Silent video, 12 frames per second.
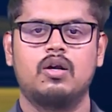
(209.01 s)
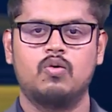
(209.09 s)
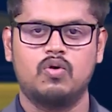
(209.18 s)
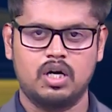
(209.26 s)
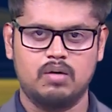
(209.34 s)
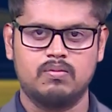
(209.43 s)
To
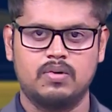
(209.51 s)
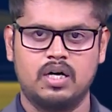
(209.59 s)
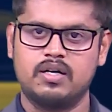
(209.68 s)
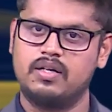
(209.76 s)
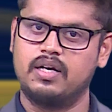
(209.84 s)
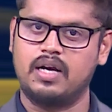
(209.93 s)
come
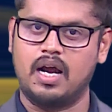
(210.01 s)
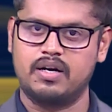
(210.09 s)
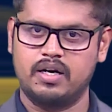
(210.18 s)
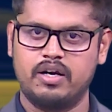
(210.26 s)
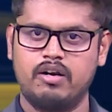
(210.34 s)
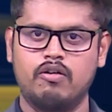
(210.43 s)
under the
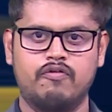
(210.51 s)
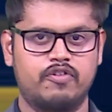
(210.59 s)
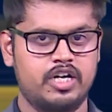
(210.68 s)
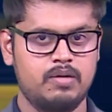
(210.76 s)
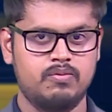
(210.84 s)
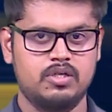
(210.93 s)
category of
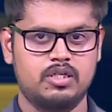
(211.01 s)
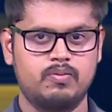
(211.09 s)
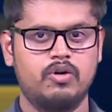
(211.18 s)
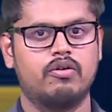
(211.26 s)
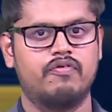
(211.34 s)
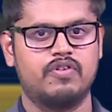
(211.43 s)

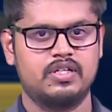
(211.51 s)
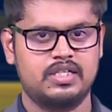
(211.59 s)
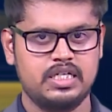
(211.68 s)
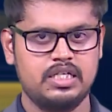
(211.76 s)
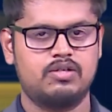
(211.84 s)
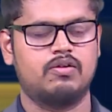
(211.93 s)
reimbursement of
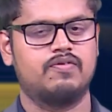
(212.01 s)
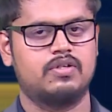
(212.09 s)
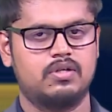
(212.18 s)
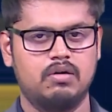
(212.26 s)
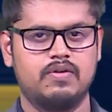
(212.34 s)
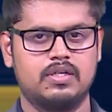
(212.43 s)
receipts of
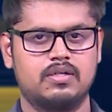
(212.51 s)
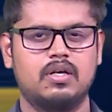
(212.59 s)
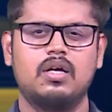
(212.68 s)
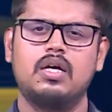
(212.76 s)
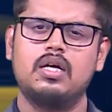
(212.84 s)
service,